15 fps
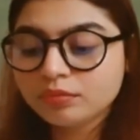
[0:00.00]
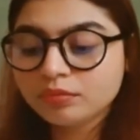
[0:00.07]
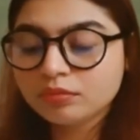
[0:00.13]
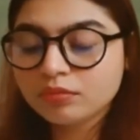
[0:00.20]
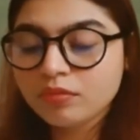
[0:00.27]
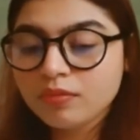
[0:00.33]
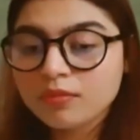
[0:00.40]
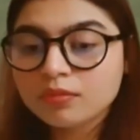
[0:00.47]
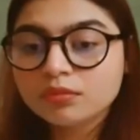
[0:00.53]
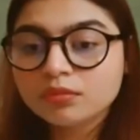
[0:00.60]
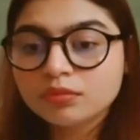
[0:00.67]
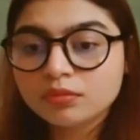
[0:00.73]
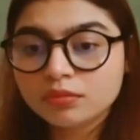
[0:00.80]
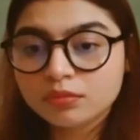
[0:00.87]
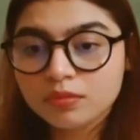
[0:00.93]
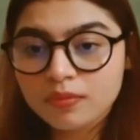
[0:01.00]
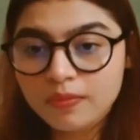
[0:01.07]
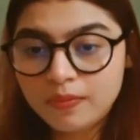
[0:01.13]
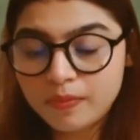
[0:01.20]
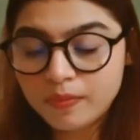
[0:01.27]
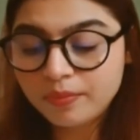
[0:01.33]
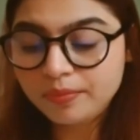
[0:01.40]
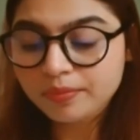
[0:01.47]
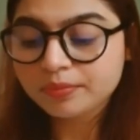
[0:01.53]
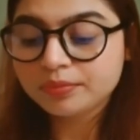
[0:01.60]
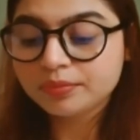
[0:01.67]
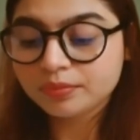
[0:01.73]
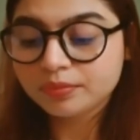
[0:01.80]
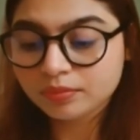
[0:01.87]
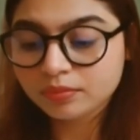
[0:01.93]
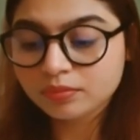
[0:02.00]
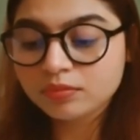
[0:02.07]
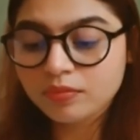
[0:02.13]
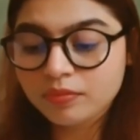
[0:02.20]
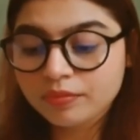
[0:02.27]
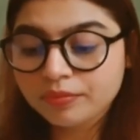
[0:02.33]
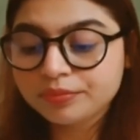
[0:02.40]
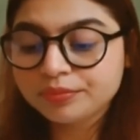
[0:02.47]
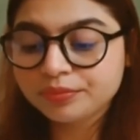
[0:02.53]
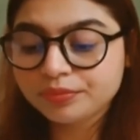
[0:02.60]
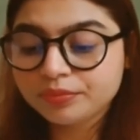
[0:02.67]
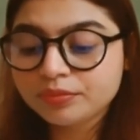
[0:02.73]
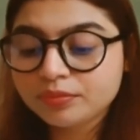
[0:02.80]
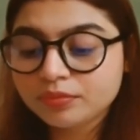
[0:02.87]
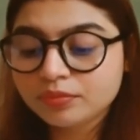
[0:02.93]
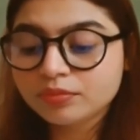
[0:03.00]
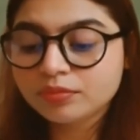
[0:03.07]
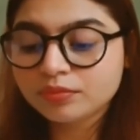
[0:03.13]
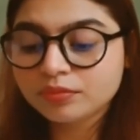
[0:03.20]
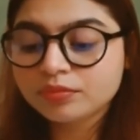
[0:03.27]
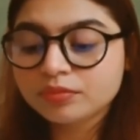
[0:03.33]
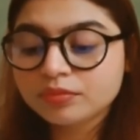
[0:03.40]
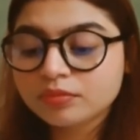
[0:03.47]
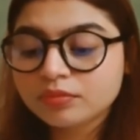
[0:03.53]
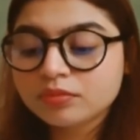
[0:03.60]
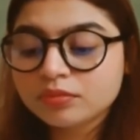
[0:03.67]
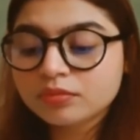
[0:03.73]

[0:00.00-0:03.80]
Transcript: [no speech]